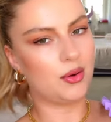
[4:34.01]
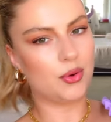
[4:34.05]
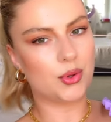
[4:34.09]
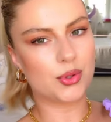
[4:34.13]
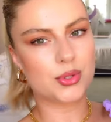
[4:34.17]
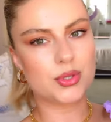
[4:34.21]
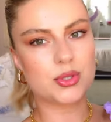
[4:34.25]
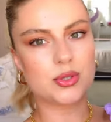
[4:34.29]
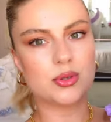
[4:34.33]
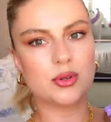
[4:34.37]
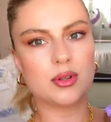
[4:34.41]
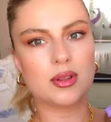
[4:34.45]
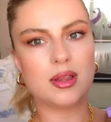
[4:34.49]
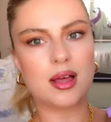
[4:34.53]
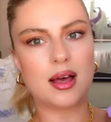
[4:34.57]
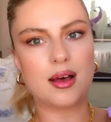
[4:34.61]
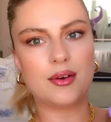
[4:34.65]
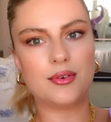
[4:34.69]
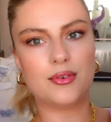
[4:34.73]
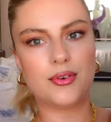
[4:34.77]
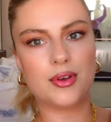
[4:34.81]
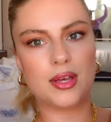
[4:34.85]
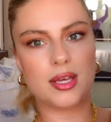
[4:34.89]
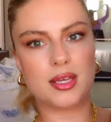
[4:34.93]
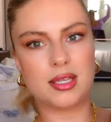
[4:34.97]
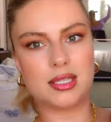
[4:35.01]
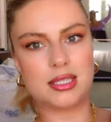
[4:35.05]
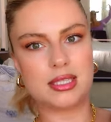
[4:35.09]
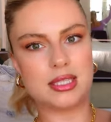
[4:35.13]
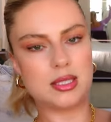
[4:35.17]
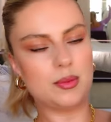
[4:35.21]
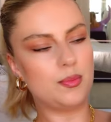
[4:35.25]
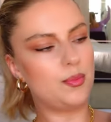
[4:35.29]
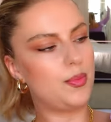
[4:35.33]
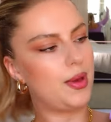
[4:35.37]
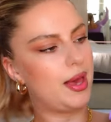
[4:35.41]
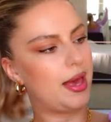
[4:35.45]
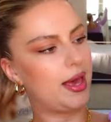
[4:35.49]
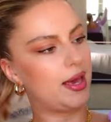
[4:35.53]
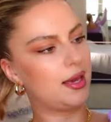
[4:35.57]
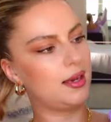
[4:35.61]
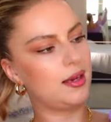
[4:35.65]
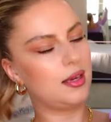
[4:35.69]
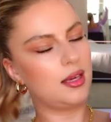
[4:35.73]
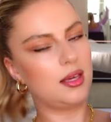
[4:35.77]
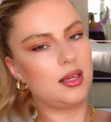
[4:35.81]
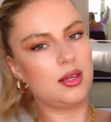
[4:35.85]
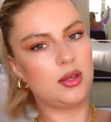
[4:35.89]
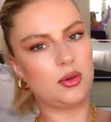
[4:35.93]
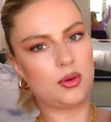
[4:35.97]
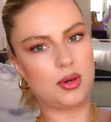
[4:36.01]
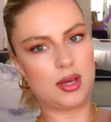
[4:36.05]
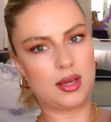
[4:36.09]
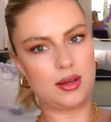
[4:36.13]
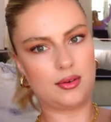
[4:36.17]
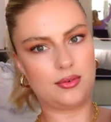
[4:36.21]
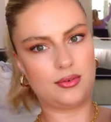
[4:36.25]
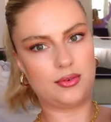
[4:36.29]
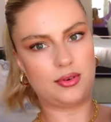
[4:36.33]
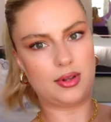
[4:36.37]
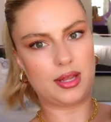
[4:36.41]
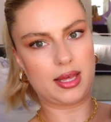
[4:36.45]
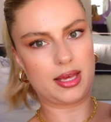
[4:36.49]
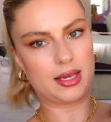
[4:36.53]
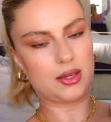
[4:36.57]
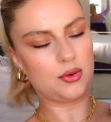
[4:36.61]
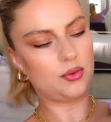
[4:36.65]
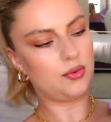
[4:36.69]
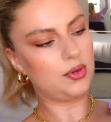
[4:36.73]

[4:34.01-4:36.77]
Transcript: also love the back. You have like